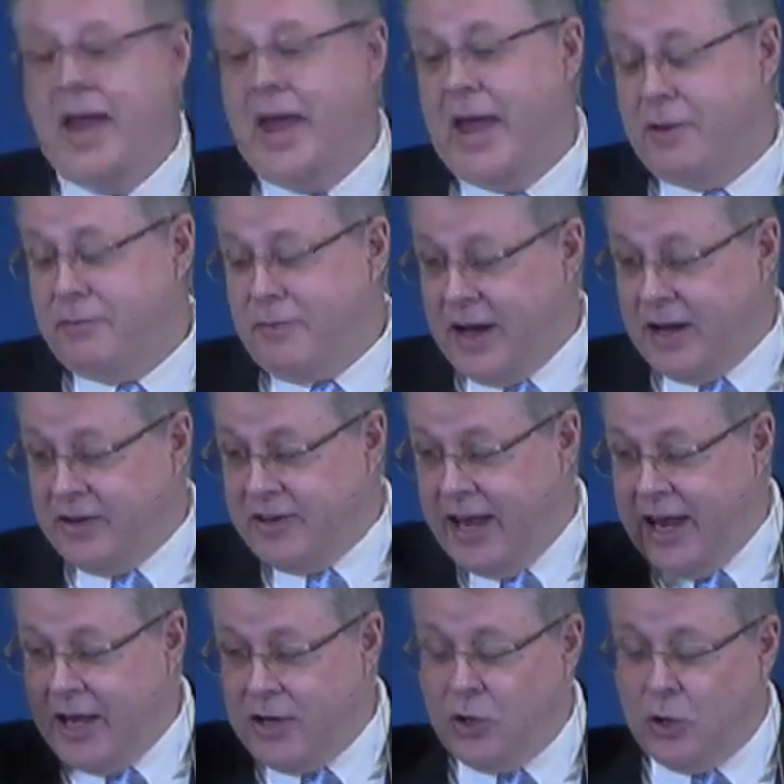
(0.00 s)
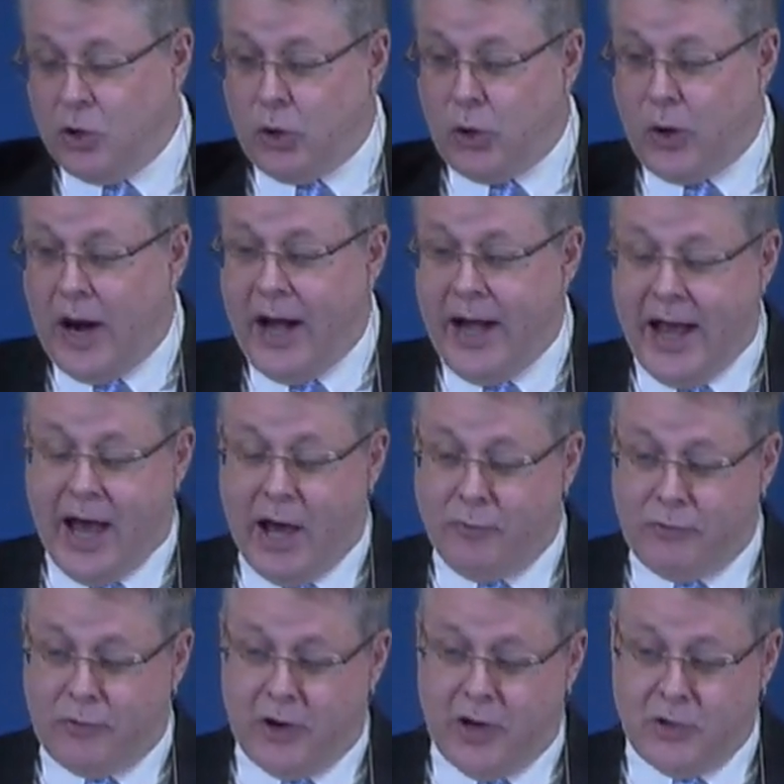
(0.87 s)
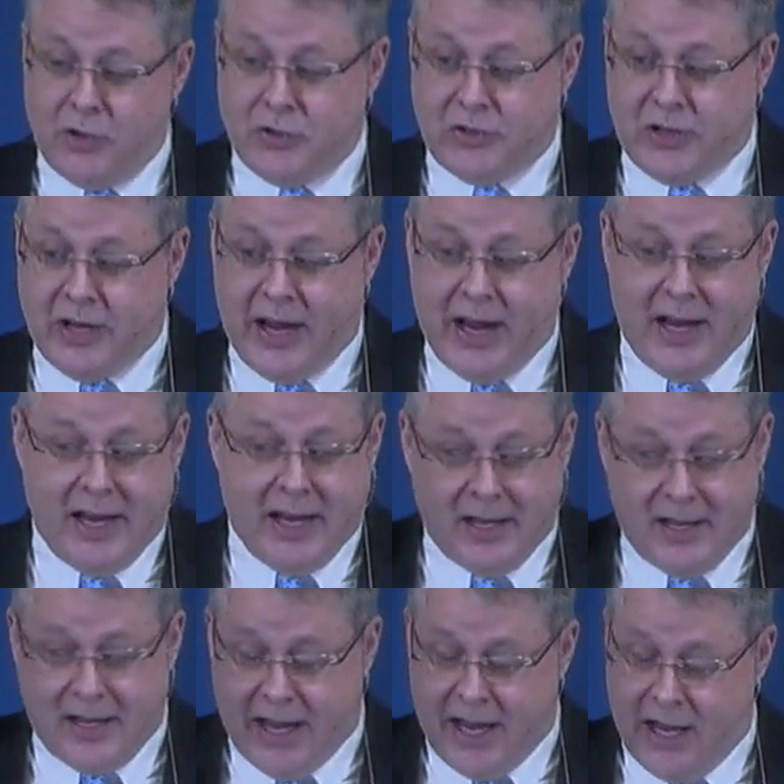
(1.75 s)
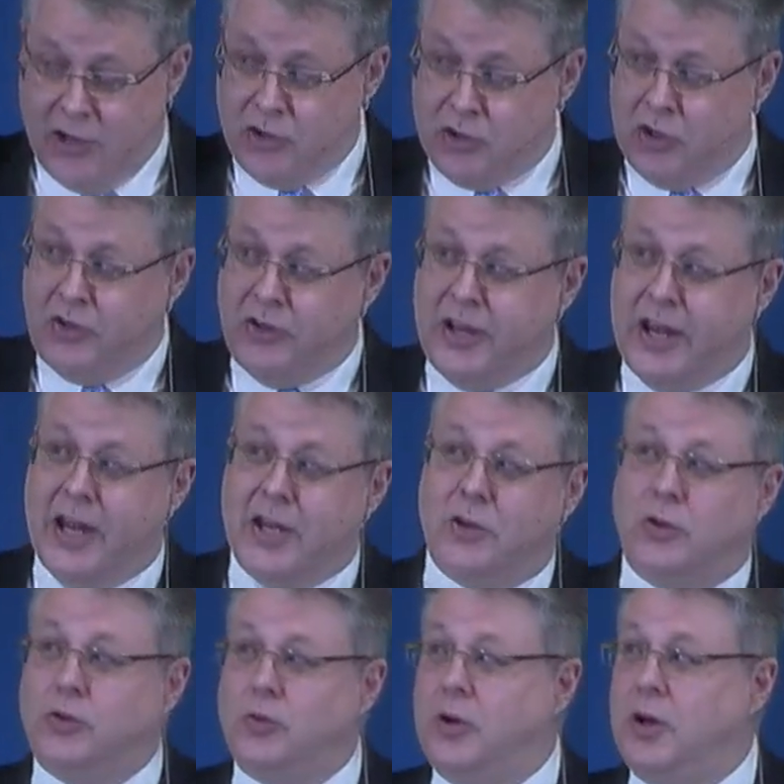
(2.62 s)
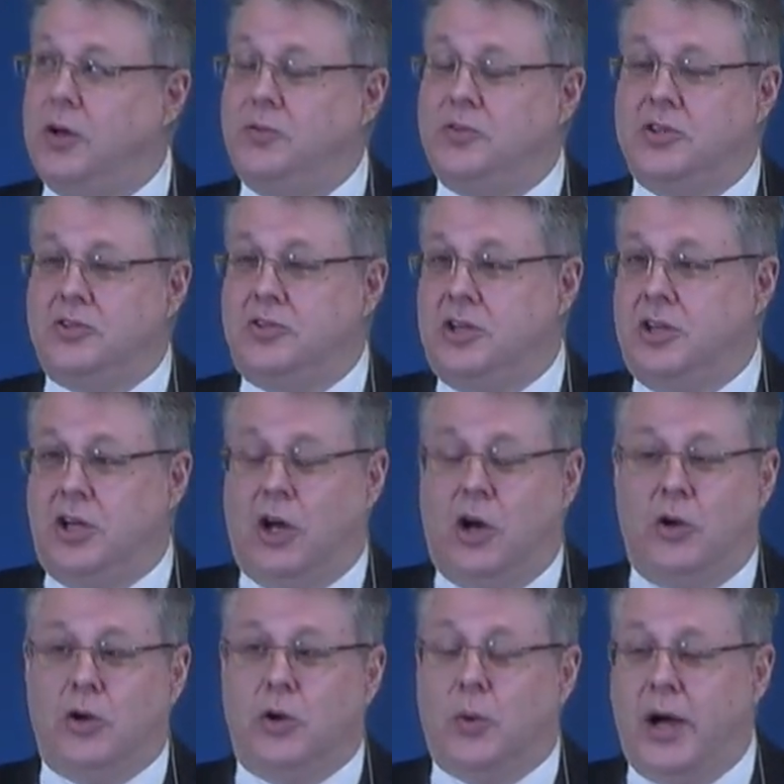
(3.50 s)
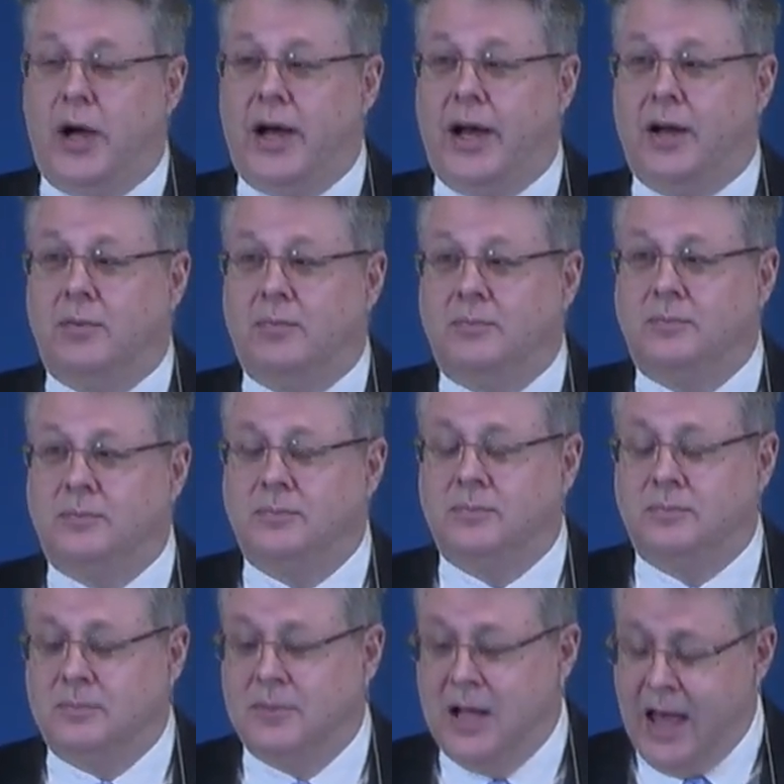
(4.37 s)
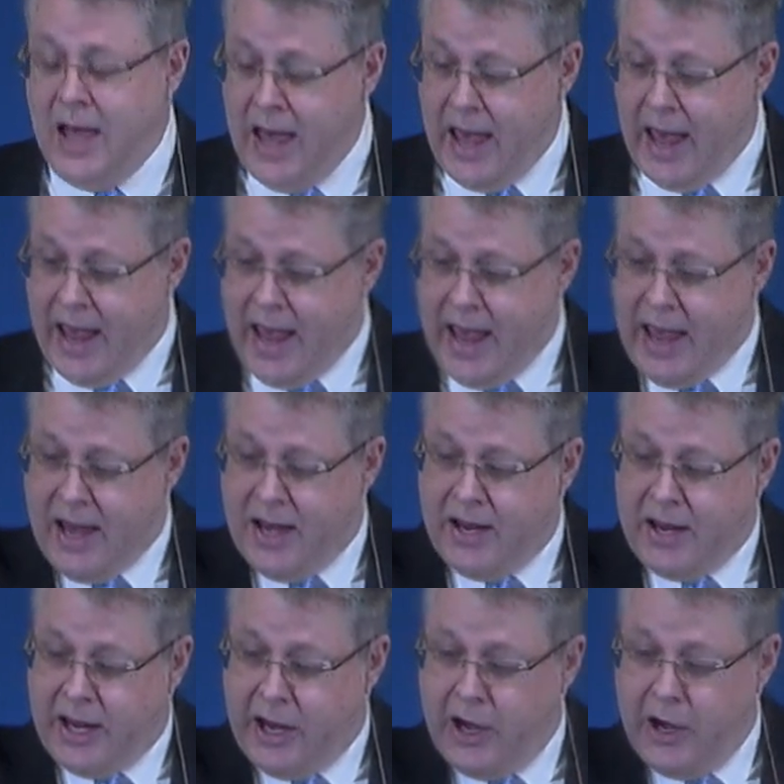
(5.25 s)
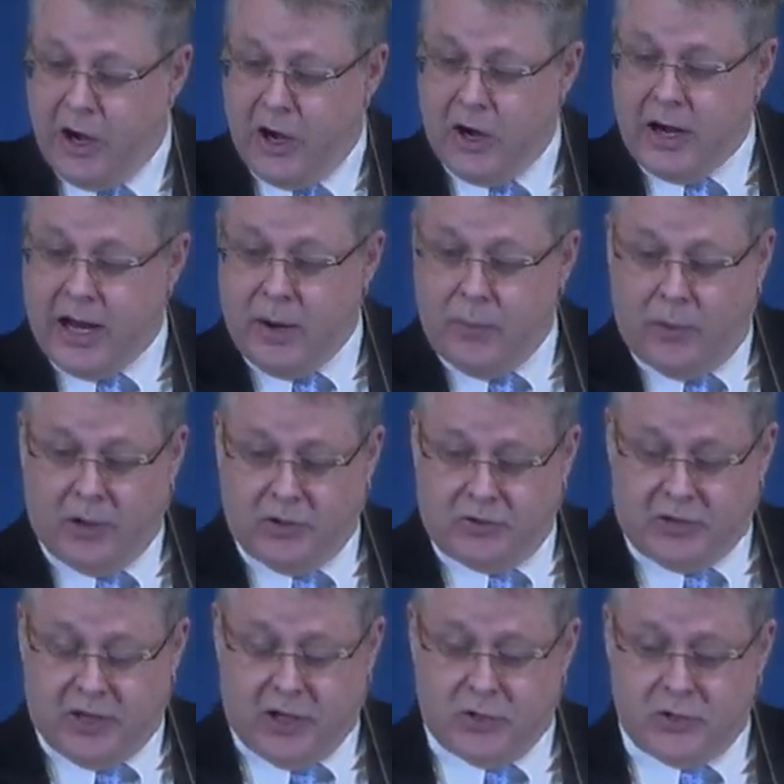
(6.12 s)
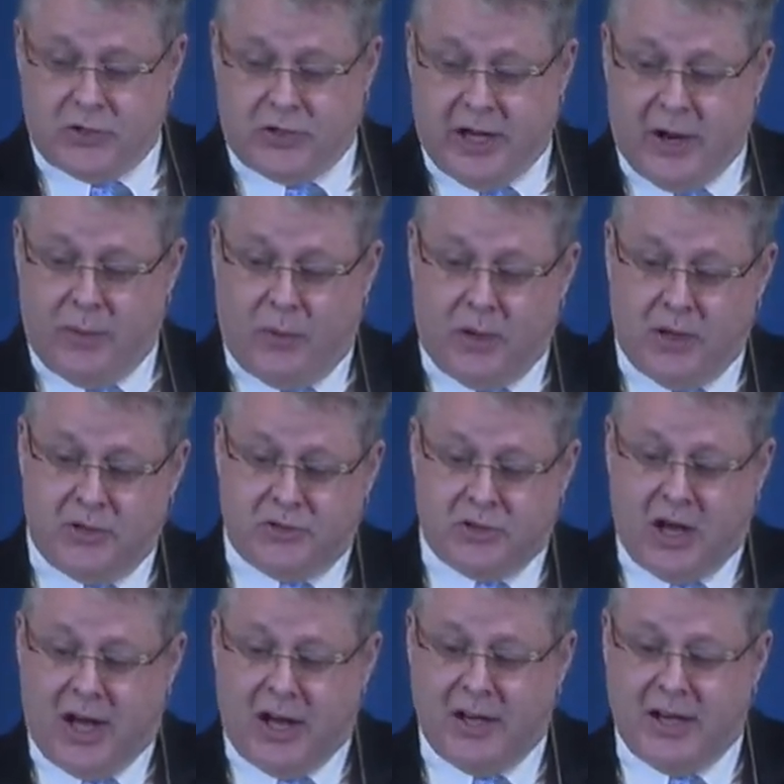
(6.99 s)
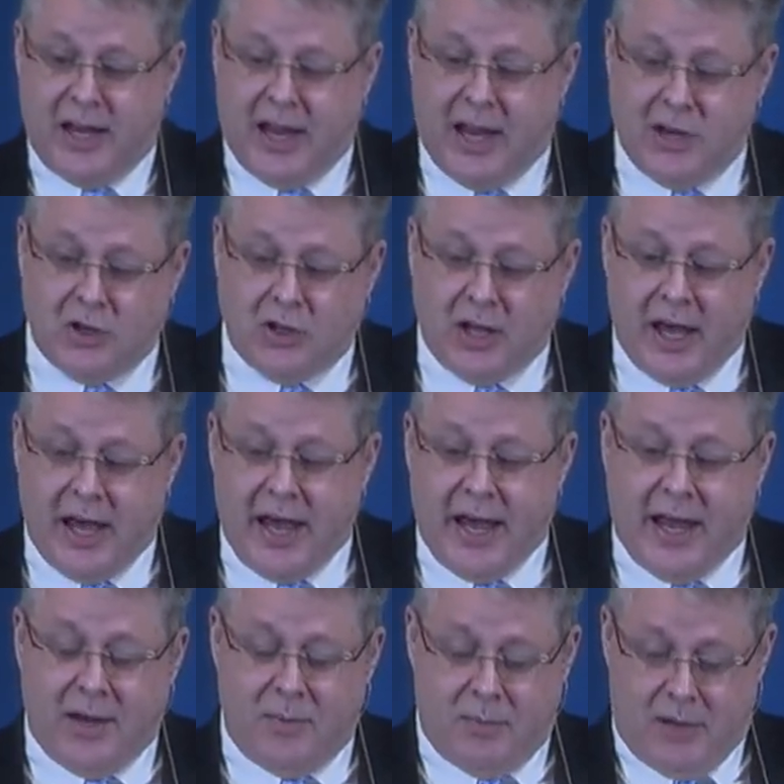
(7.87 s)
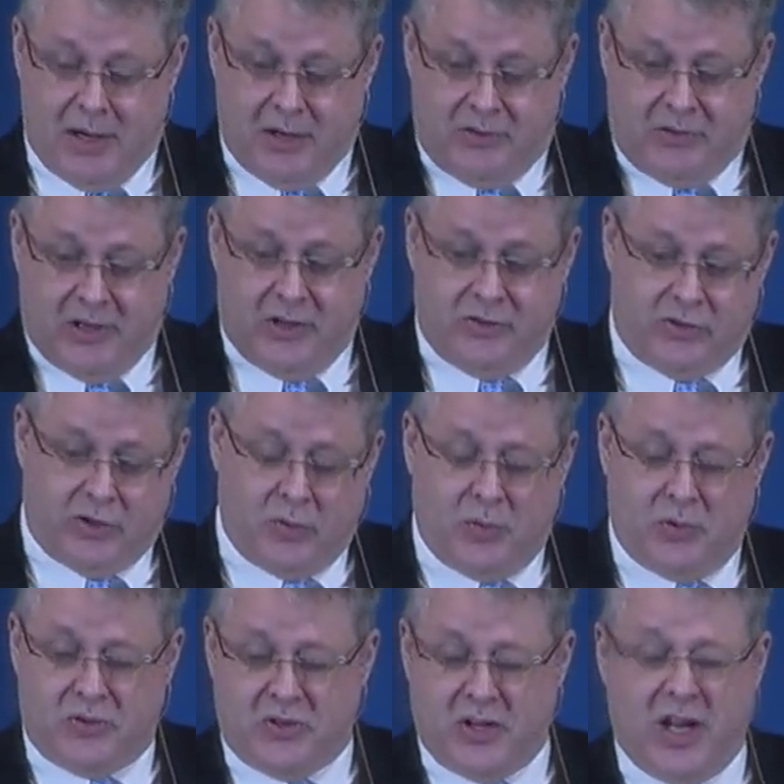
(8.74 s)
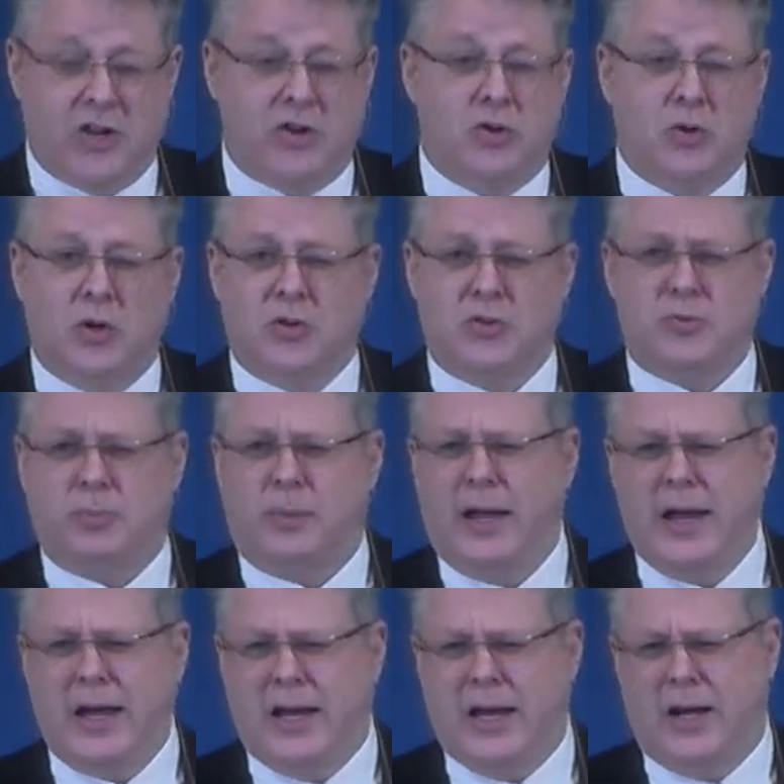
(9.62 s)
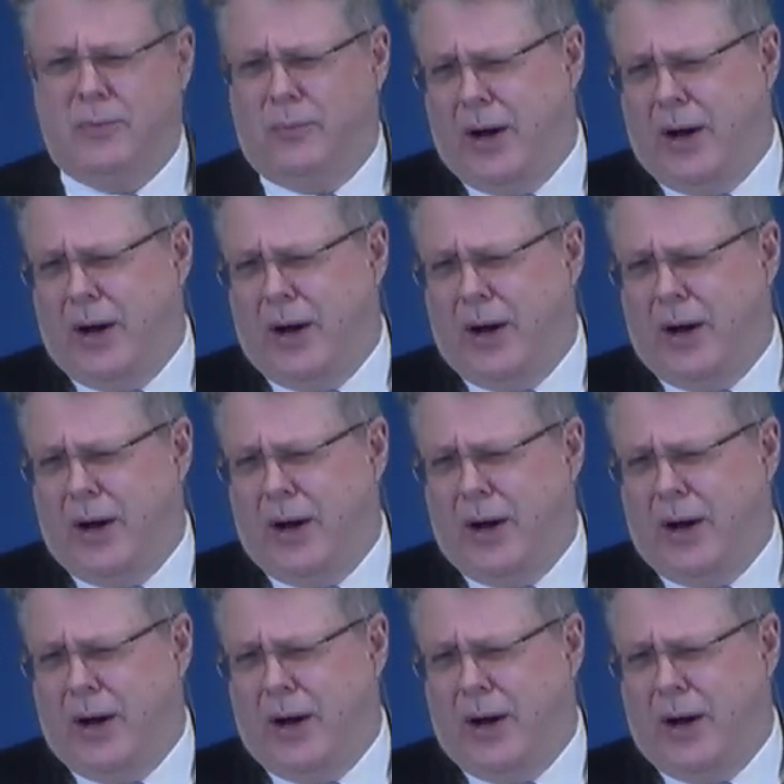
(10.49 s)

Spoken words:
In fact, Daniel cried out for understanding, and the angel in Daniel 12 just said, go your way. And here he wants to understand what he saw in Daniel 8, but it says there was none to explain it.